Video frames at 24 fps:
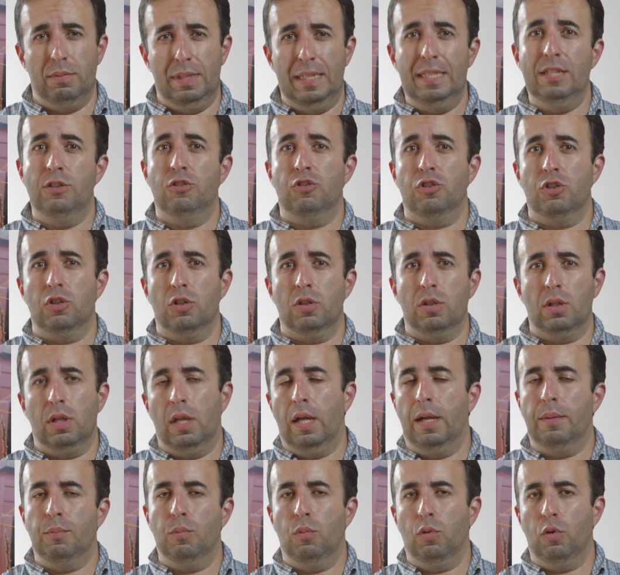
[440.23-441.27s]
easier and a
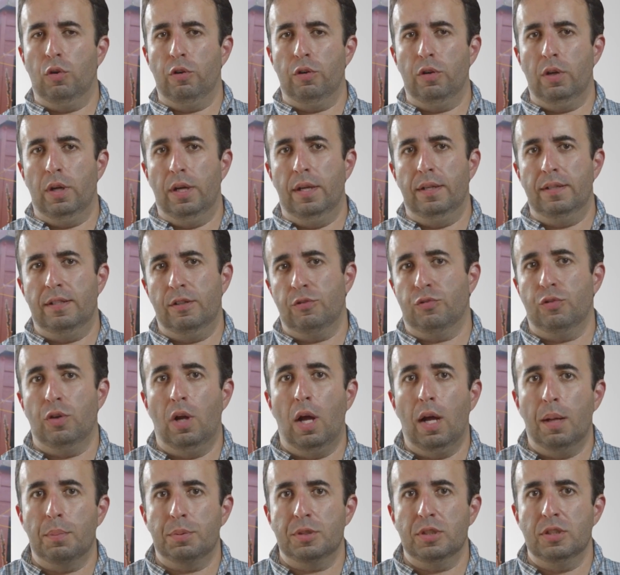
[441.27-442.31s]
lot more uh, different
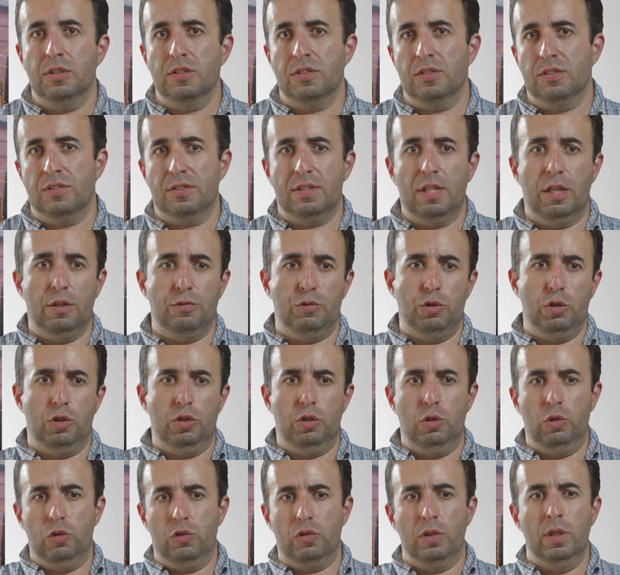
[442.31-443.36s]
options and stuff. You can
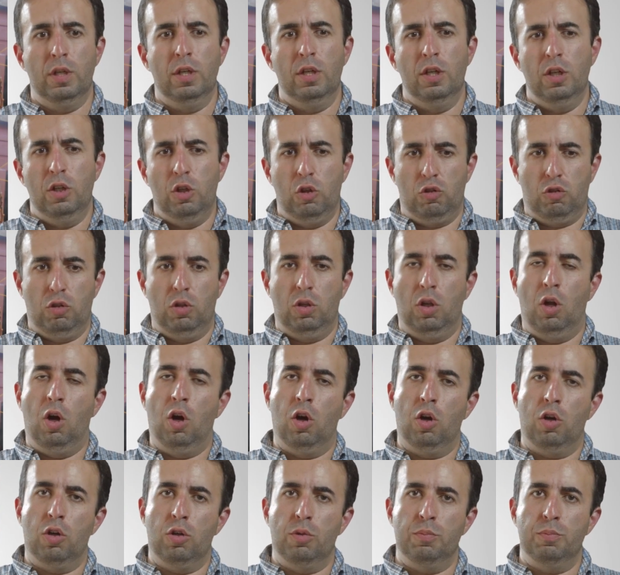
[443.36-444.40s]
use those little
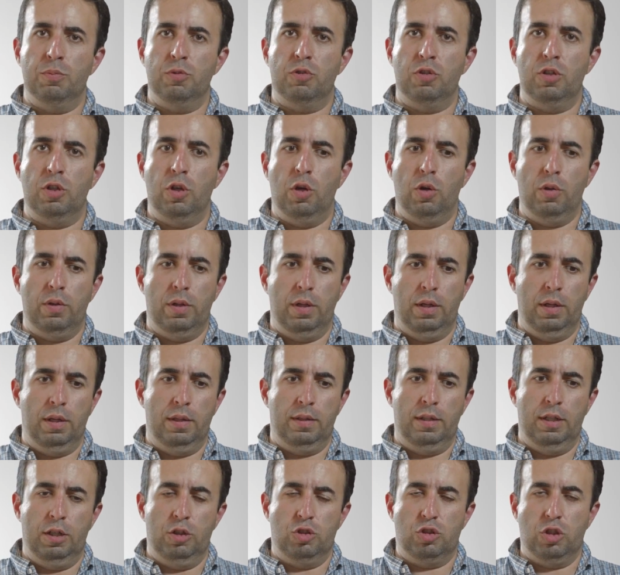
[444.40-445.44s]
arms, you know, the,
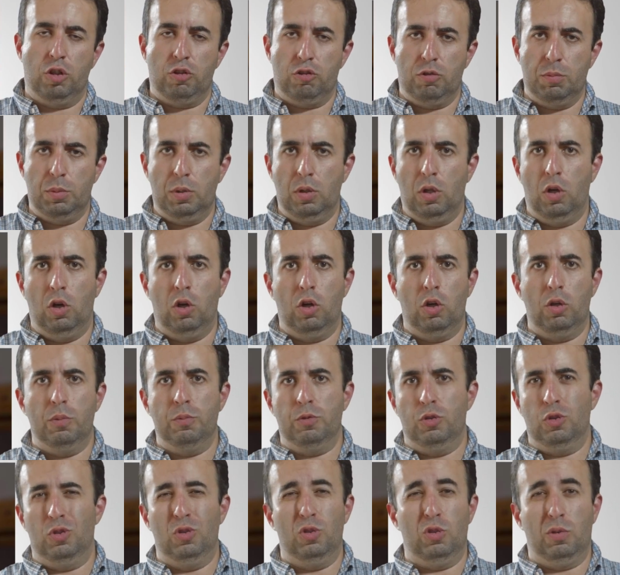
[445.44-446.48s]
the adjustable arms.
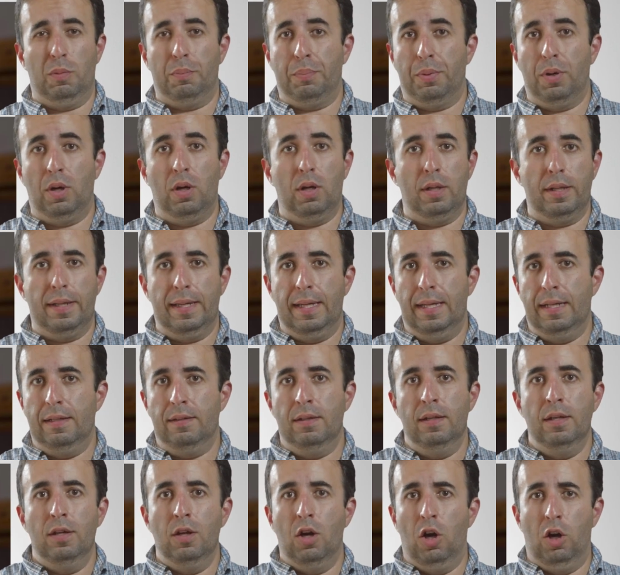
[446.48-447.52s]
You can use a ball head
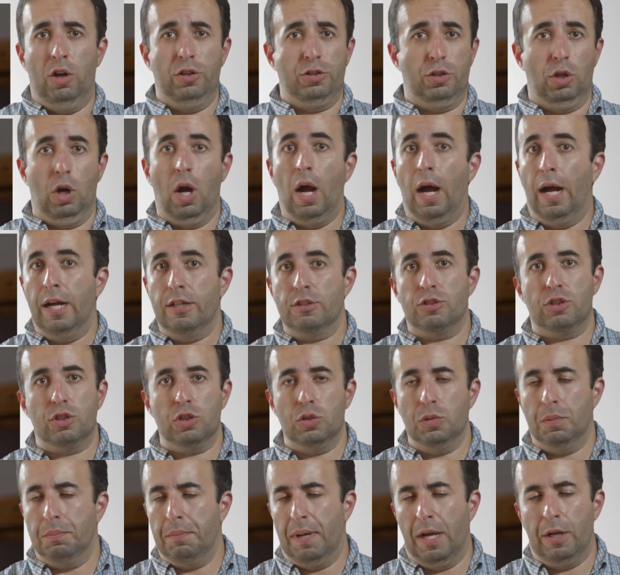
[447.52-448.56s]
on your hot
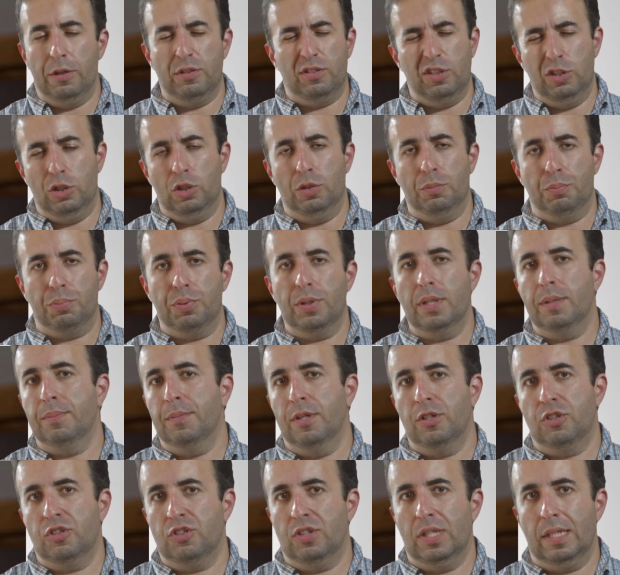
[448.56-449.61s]
shoe and mount it. You can pretty
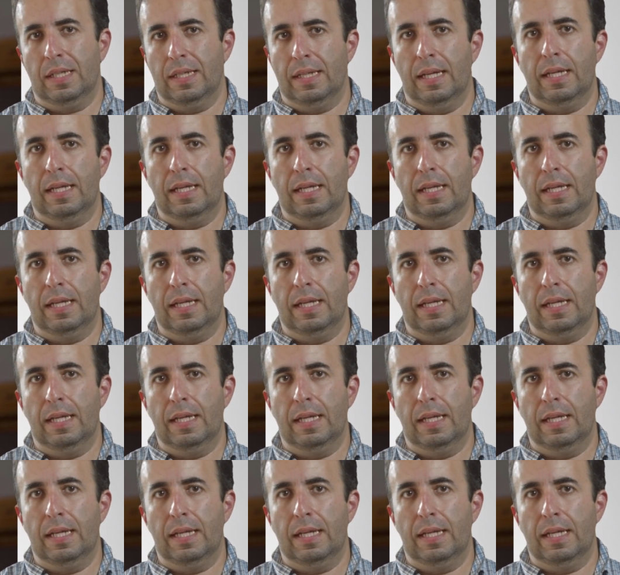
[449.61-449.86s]
much stick it